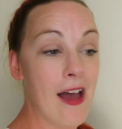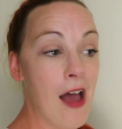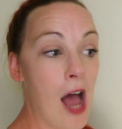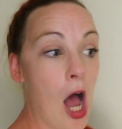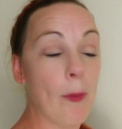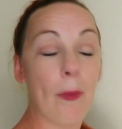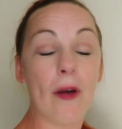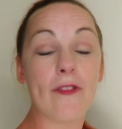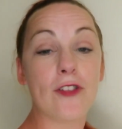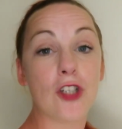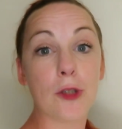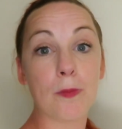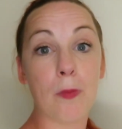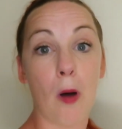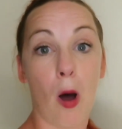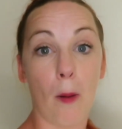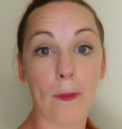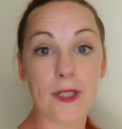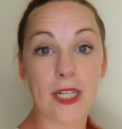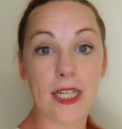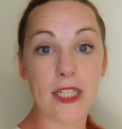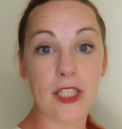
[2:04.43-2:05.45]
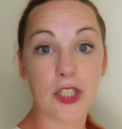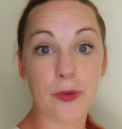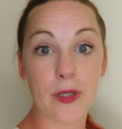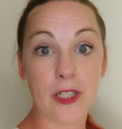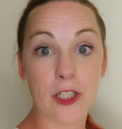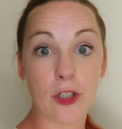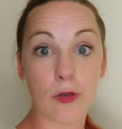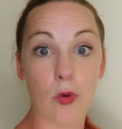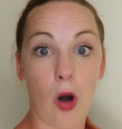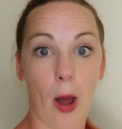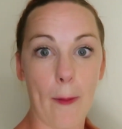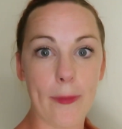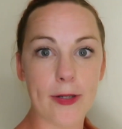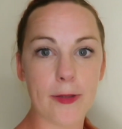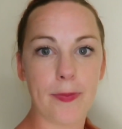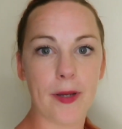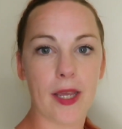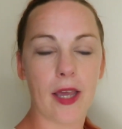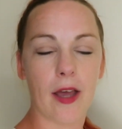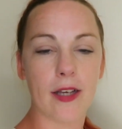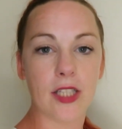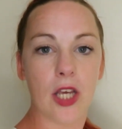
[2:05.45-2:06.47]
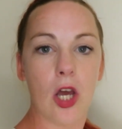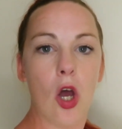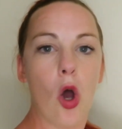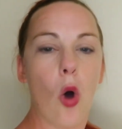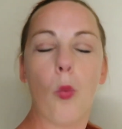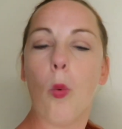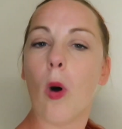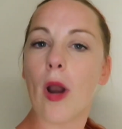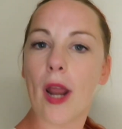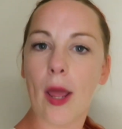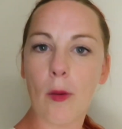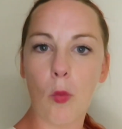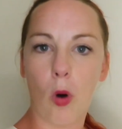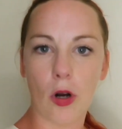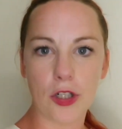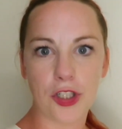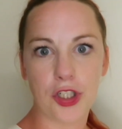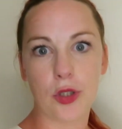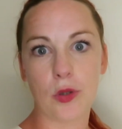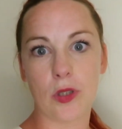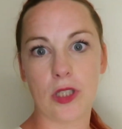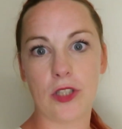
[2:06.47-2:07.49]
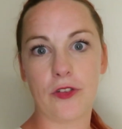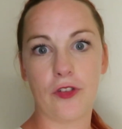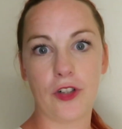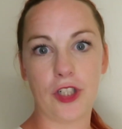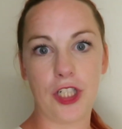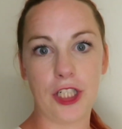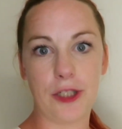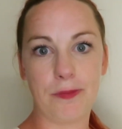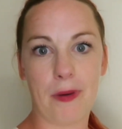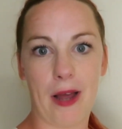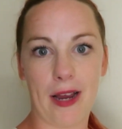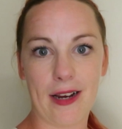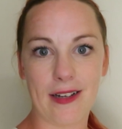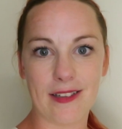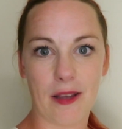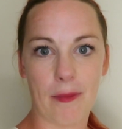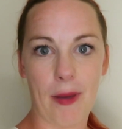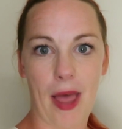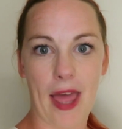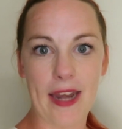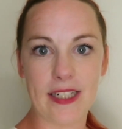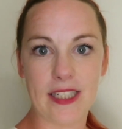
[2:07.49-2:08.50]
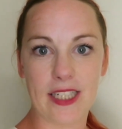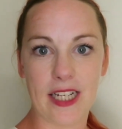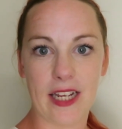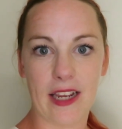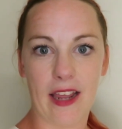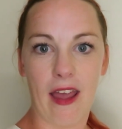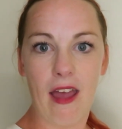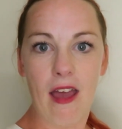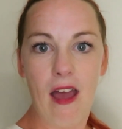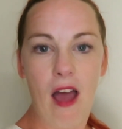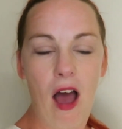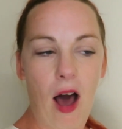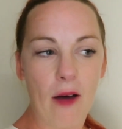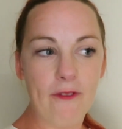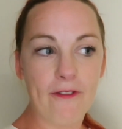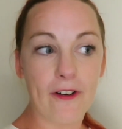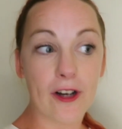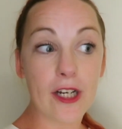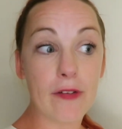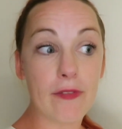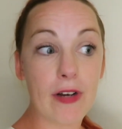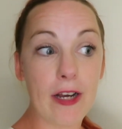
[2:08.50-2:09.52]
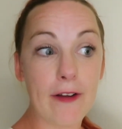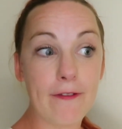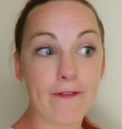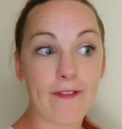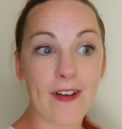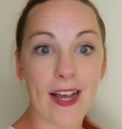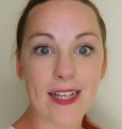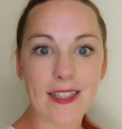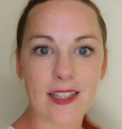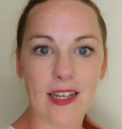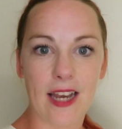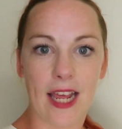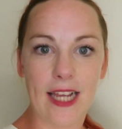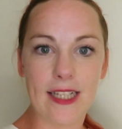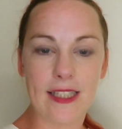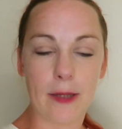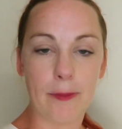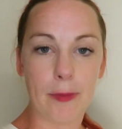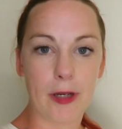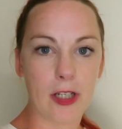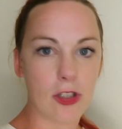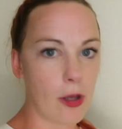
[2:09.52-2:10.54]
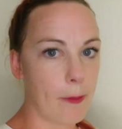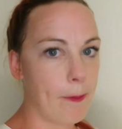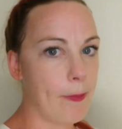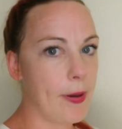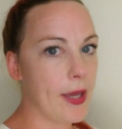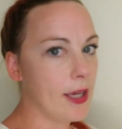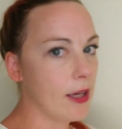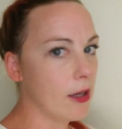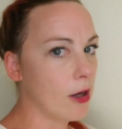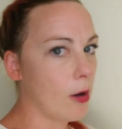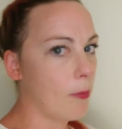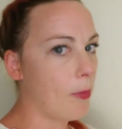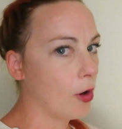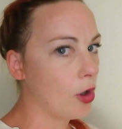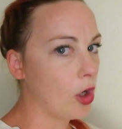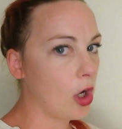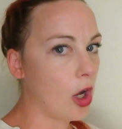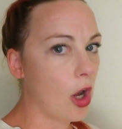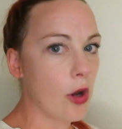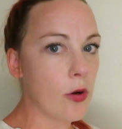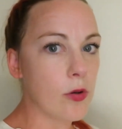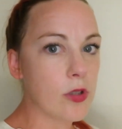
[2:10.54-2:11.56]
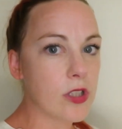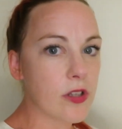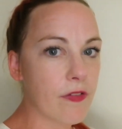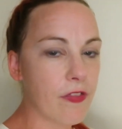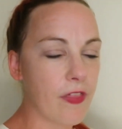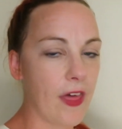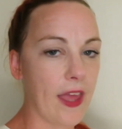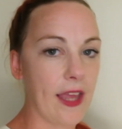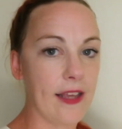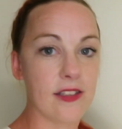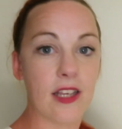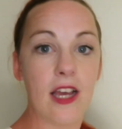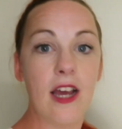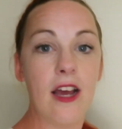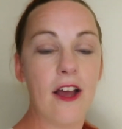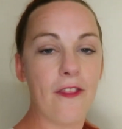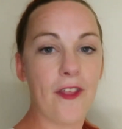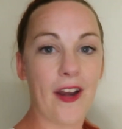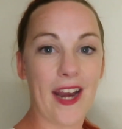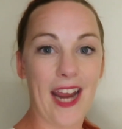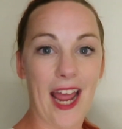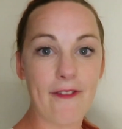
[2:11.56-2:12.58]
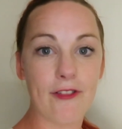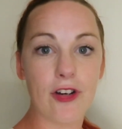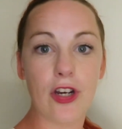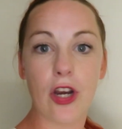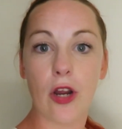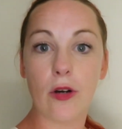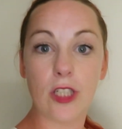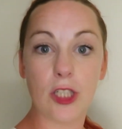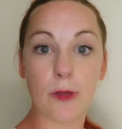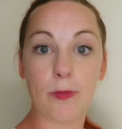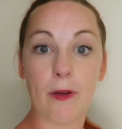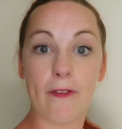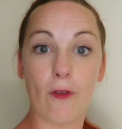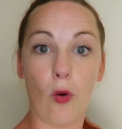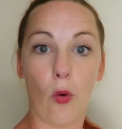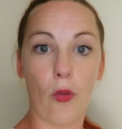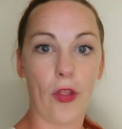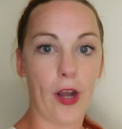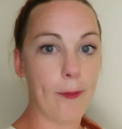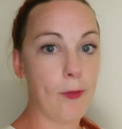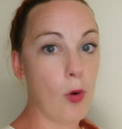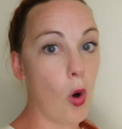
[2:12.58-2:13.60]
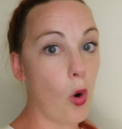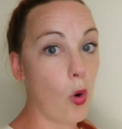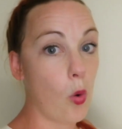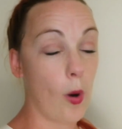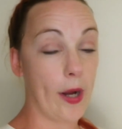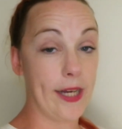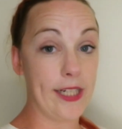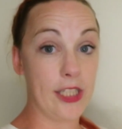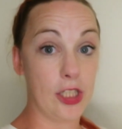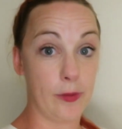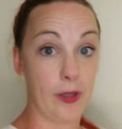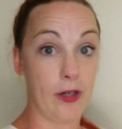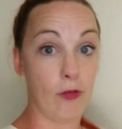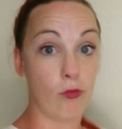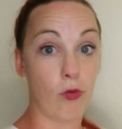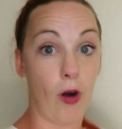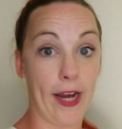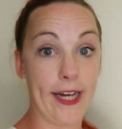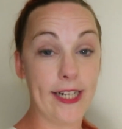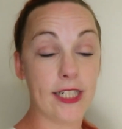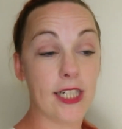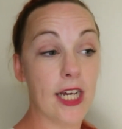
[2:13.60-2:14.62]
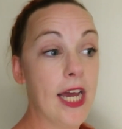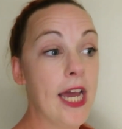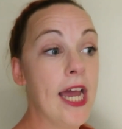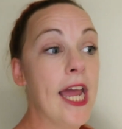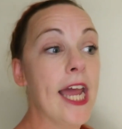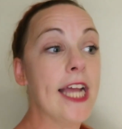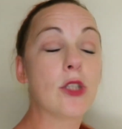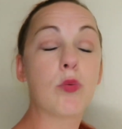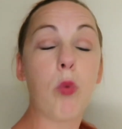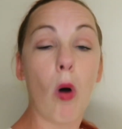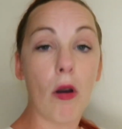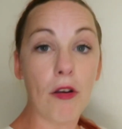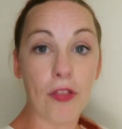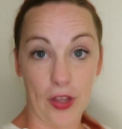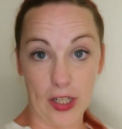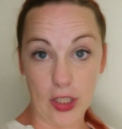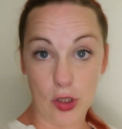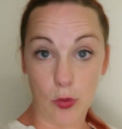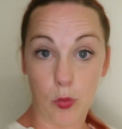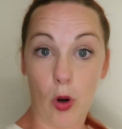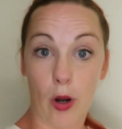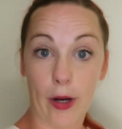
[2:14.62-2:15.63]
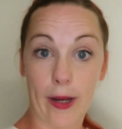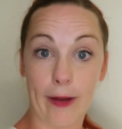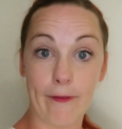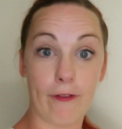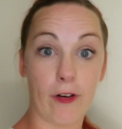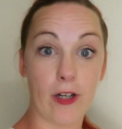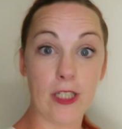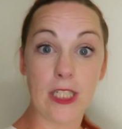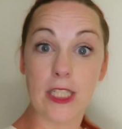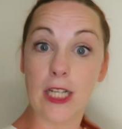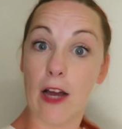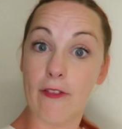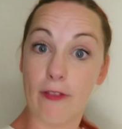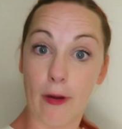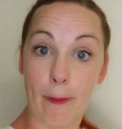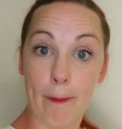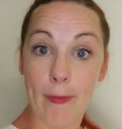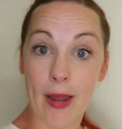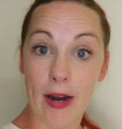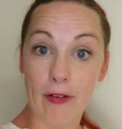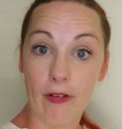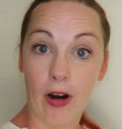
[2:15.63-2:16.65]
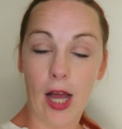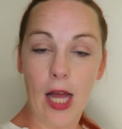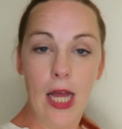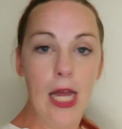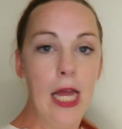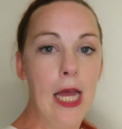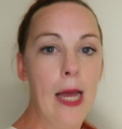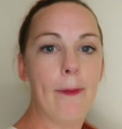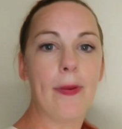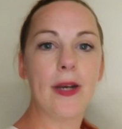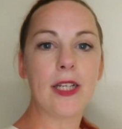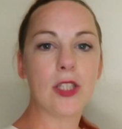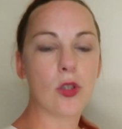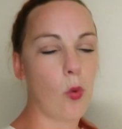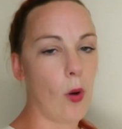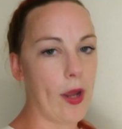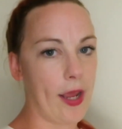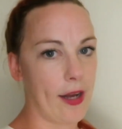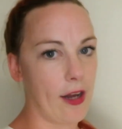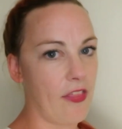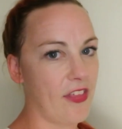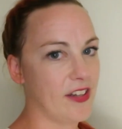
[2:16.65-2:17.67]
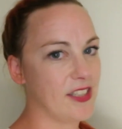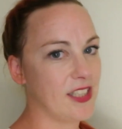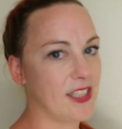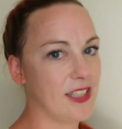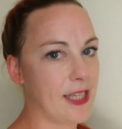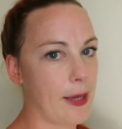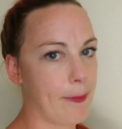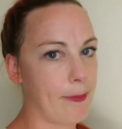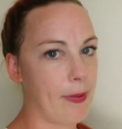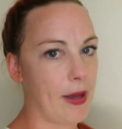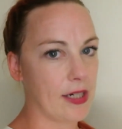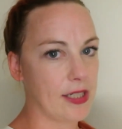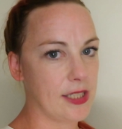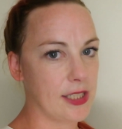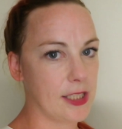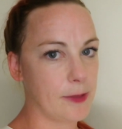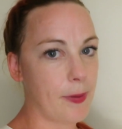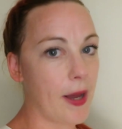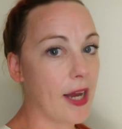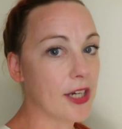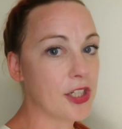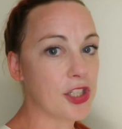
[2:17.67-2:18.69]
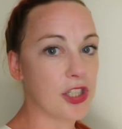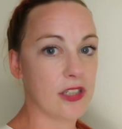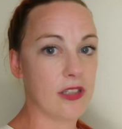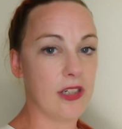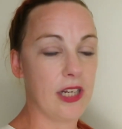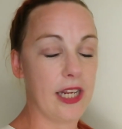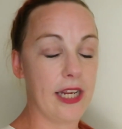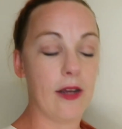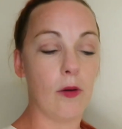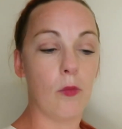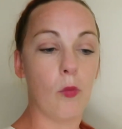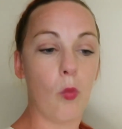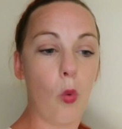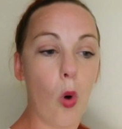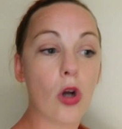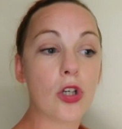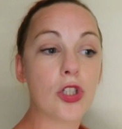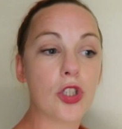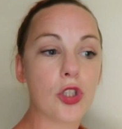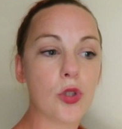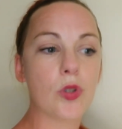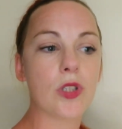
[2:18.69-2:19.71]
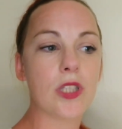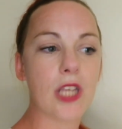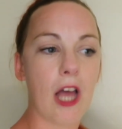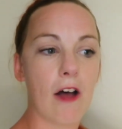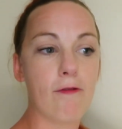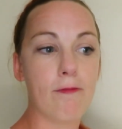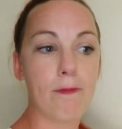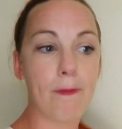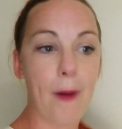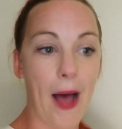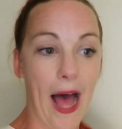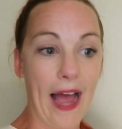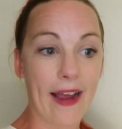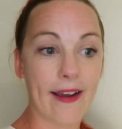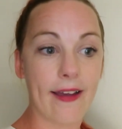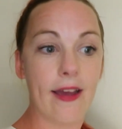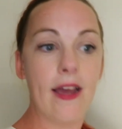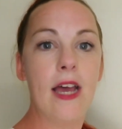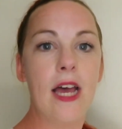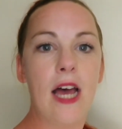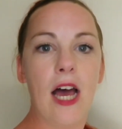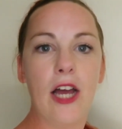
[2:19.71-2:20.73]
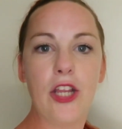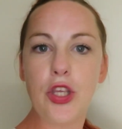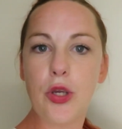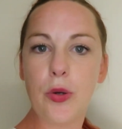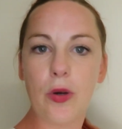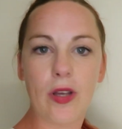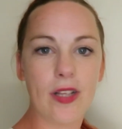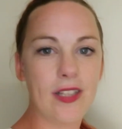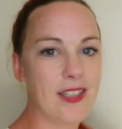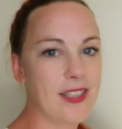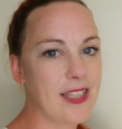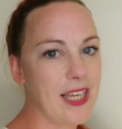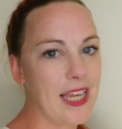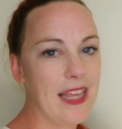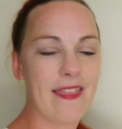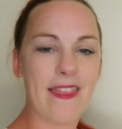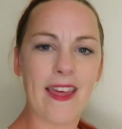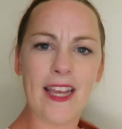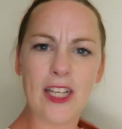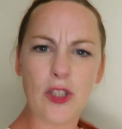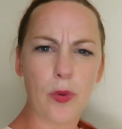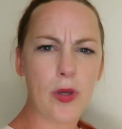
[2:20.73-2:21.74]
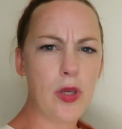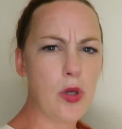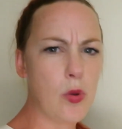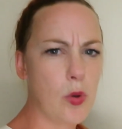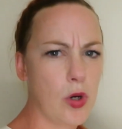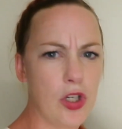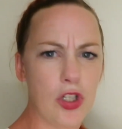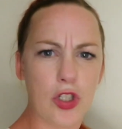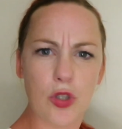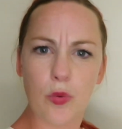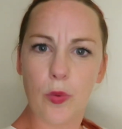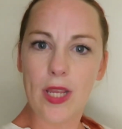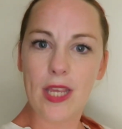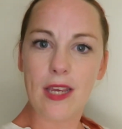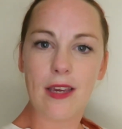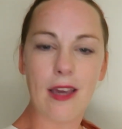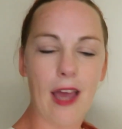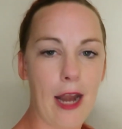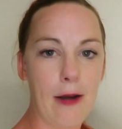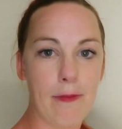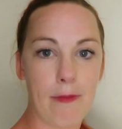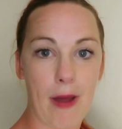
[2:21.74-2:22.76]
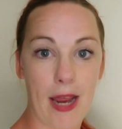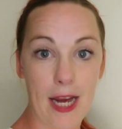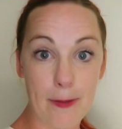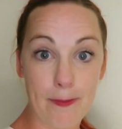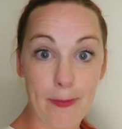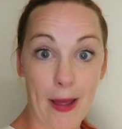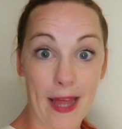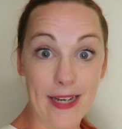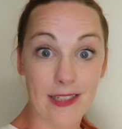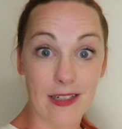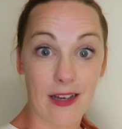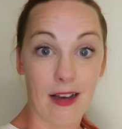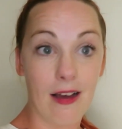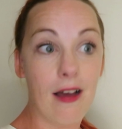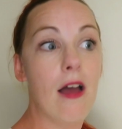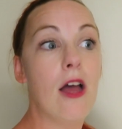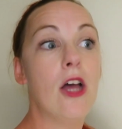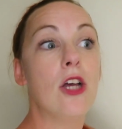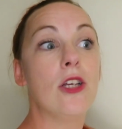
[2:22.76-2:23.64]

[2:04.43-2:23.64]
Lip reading: I've just popped in to interrupt because while I'm watching all this footage back as I'm editing it, I'm finding it really fascinating because I'm picking up on loads of things that I haven't noticed before that I'm not quite doing right. It's one thing to work in front of a mirror, but it's quite another to sit back dispassionately and watch yourself back, and you can see things where you can tweak and make better.